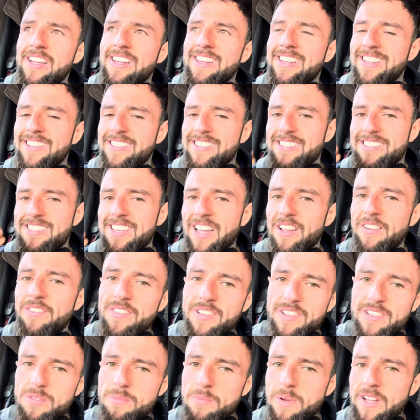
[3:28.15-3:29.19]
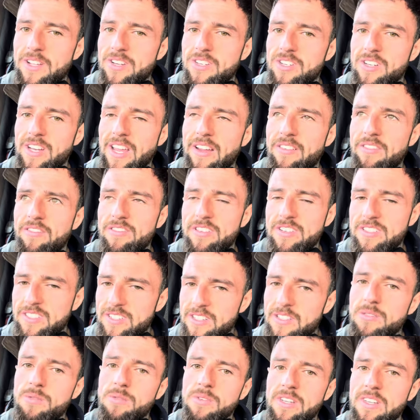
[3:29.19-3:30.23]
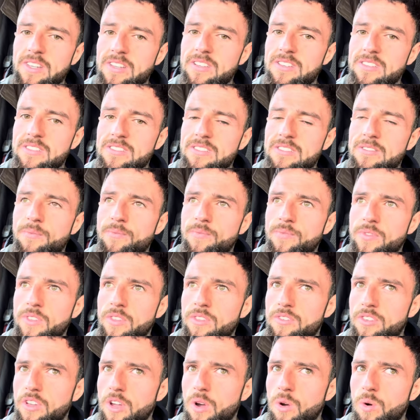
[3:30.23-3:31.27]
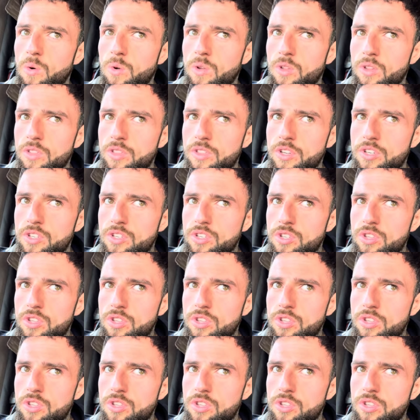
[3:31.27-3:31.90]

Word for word: needs a safety inspection every six weeks. So the,